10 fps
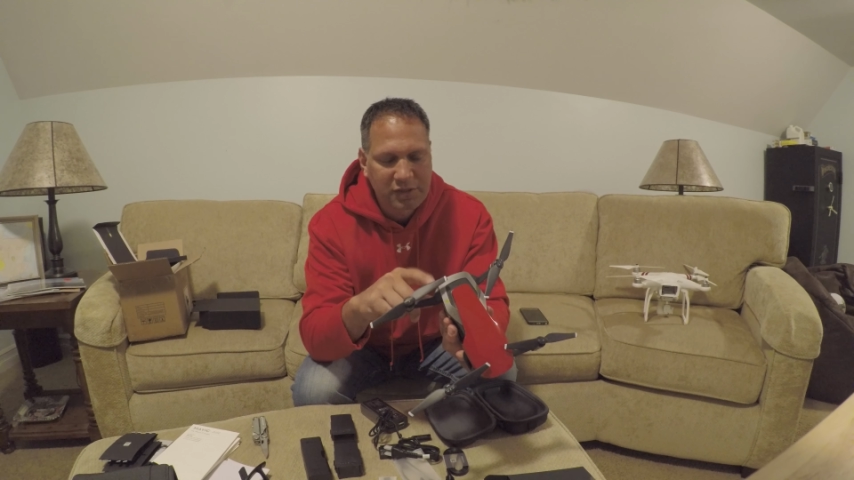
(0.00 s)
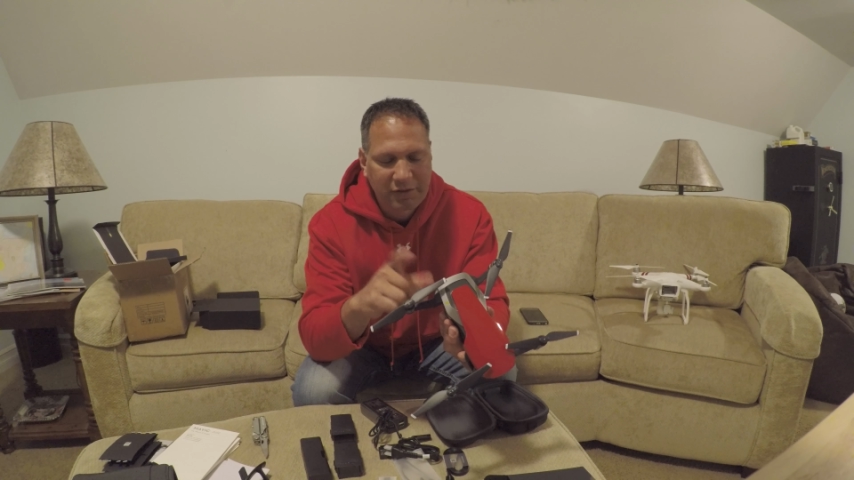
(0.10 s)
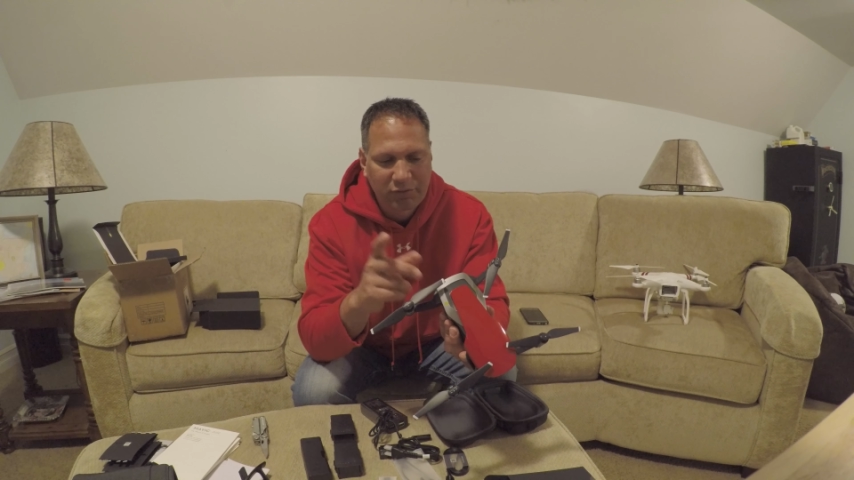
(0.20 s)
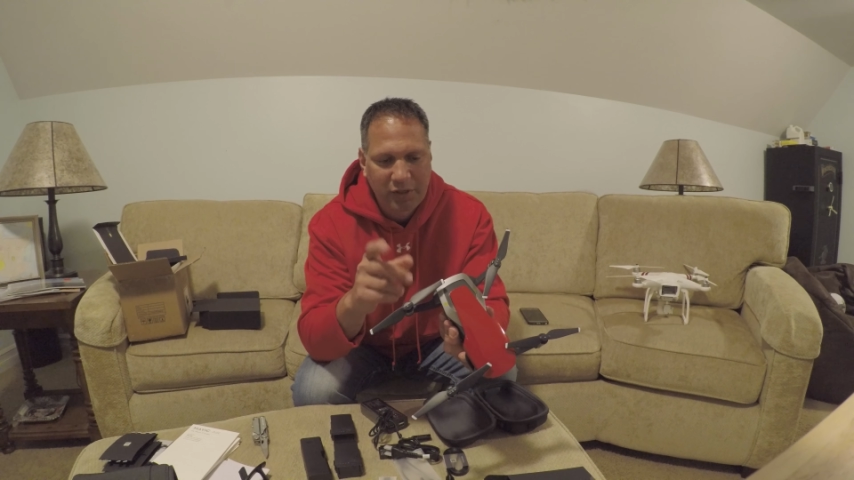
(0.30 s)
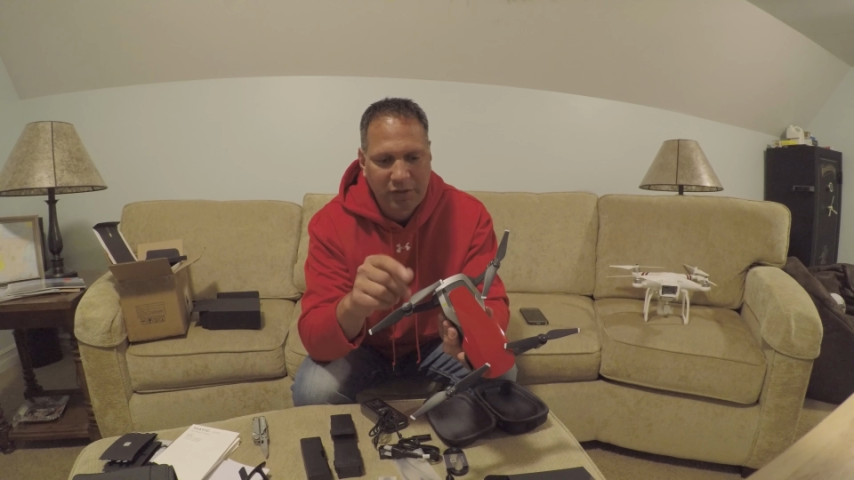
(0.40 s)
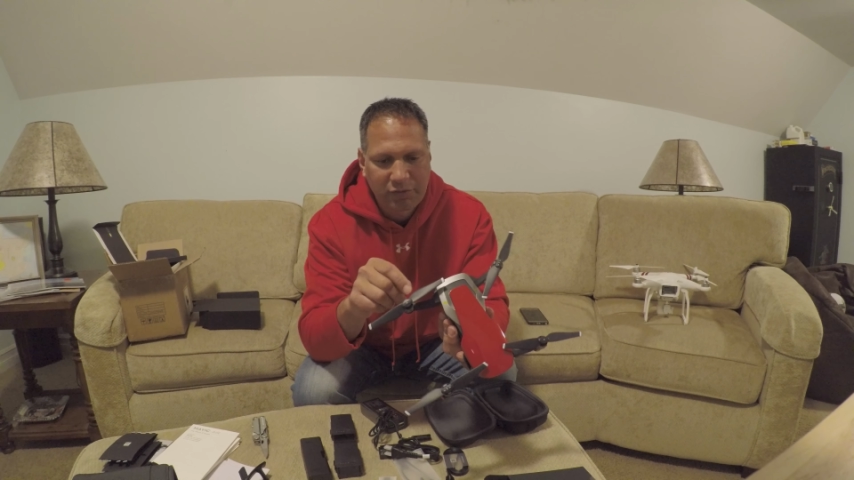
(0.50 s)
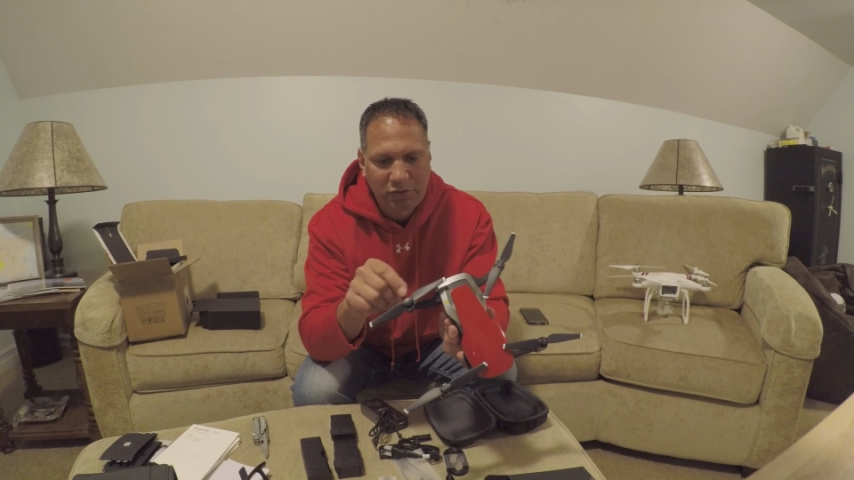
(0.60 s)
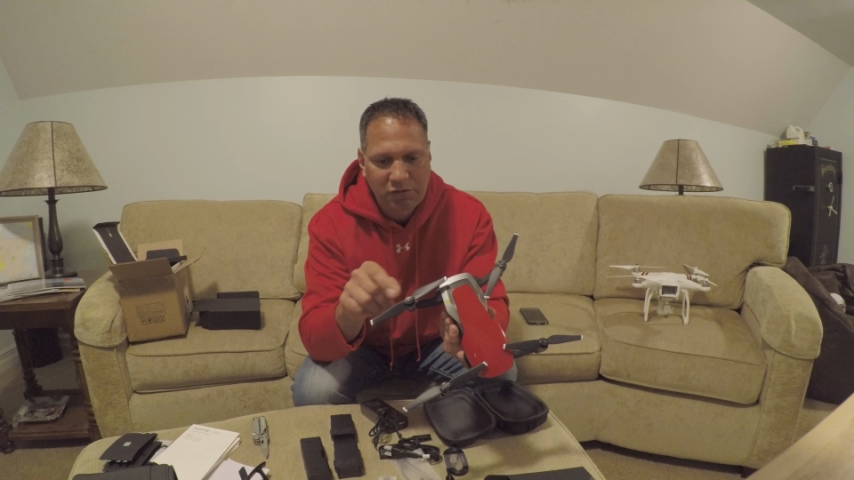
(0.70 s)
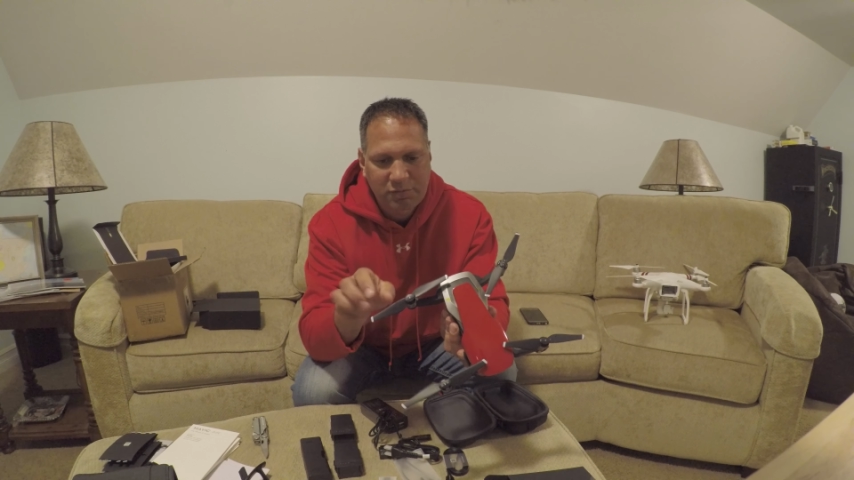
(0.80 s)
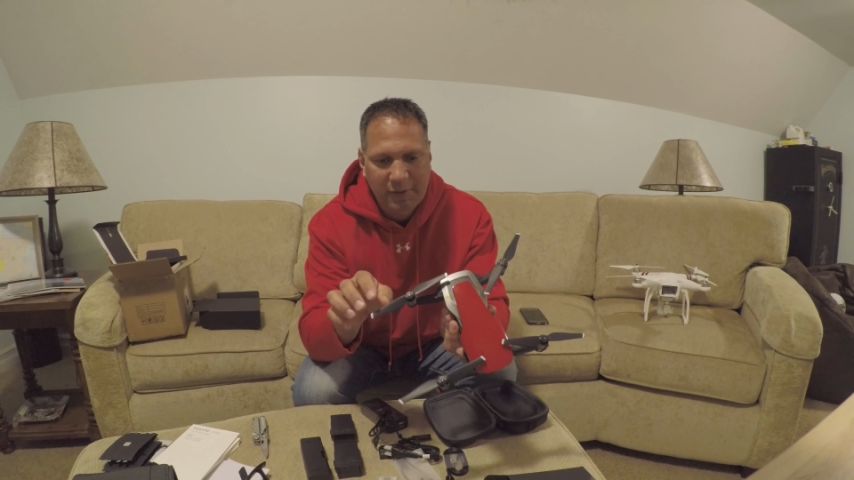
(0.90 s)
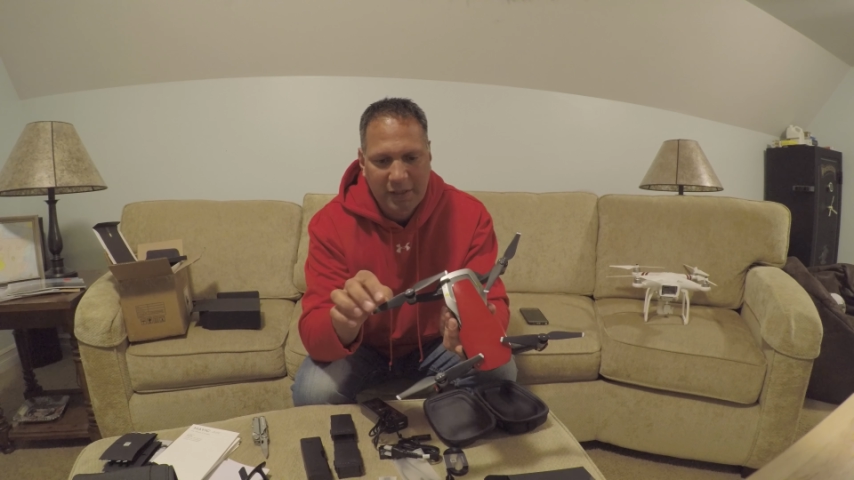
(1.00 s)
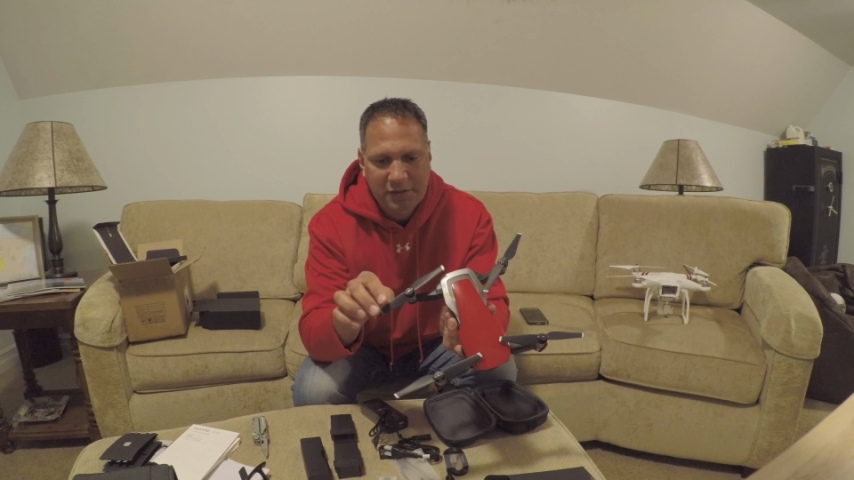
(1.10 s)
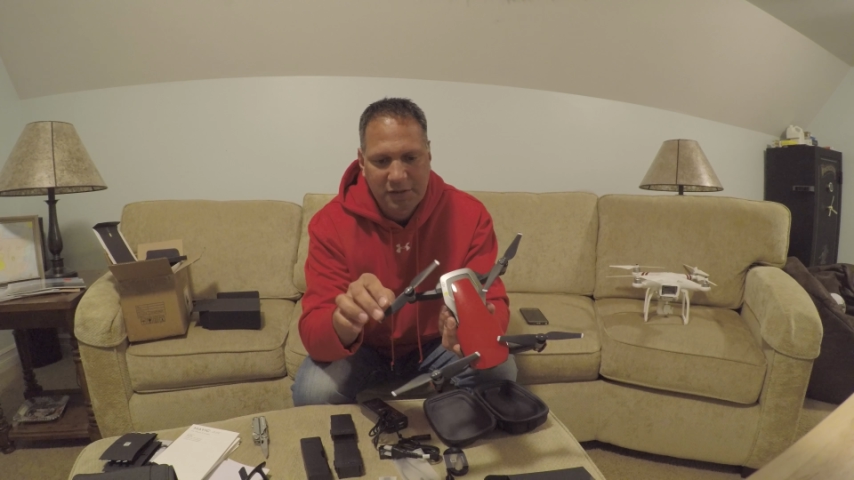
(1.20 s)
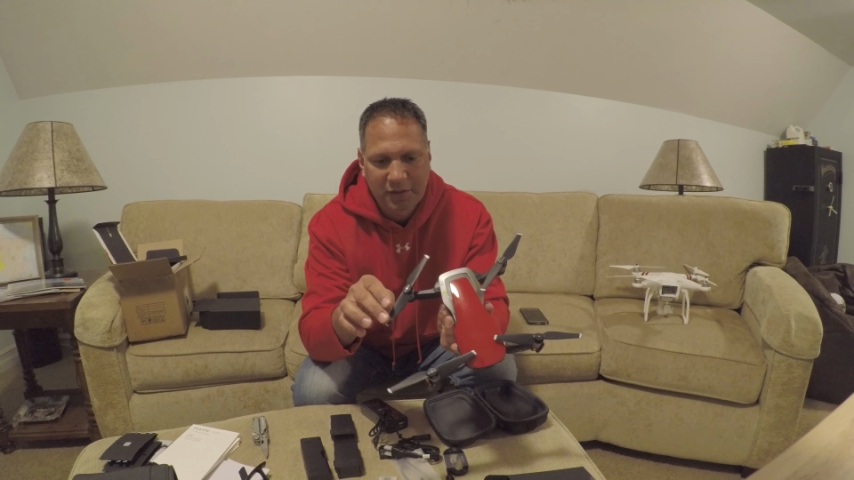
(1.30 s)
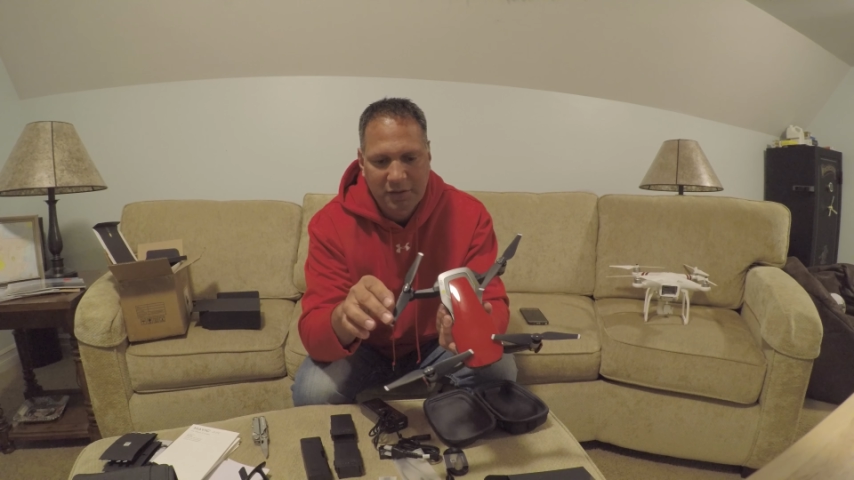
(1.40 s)
I've read in a few spots
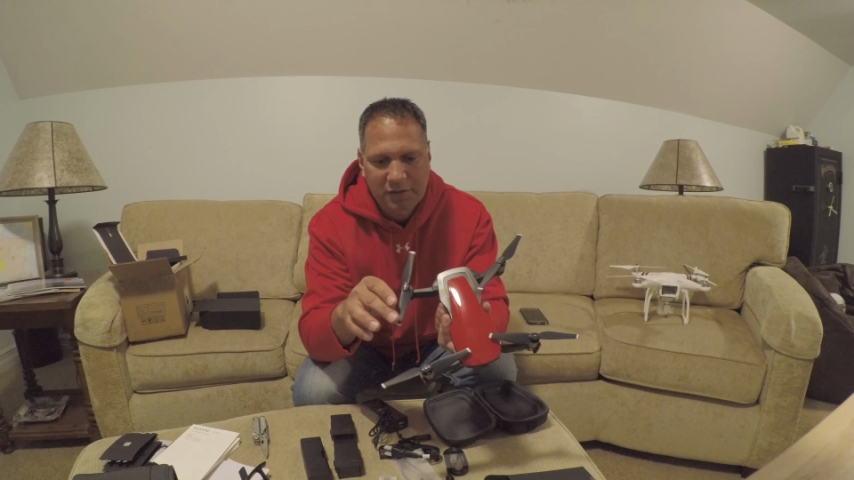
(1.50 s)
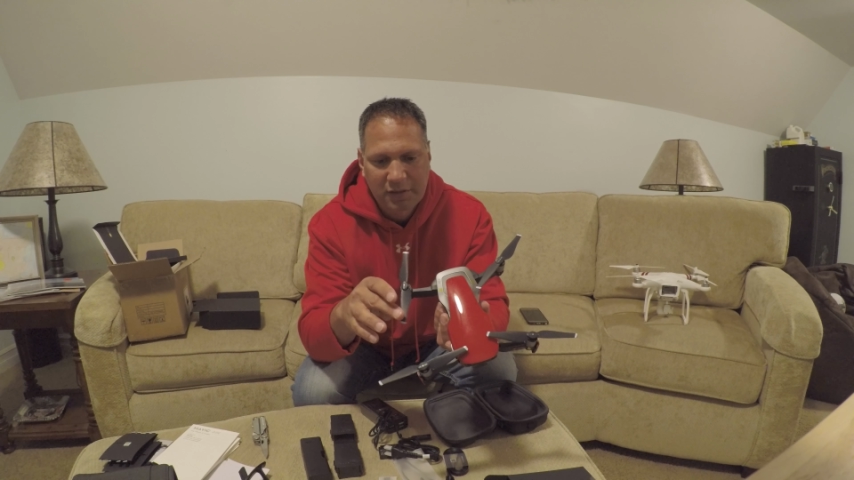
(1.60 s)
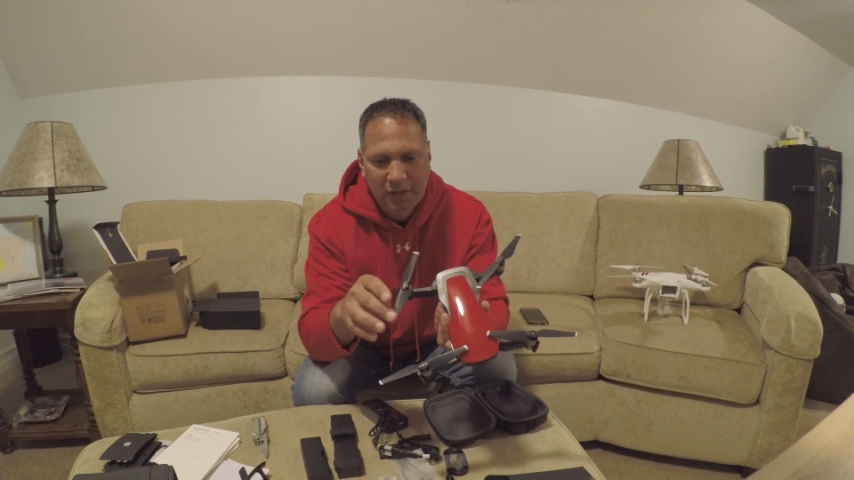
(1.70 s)
that it's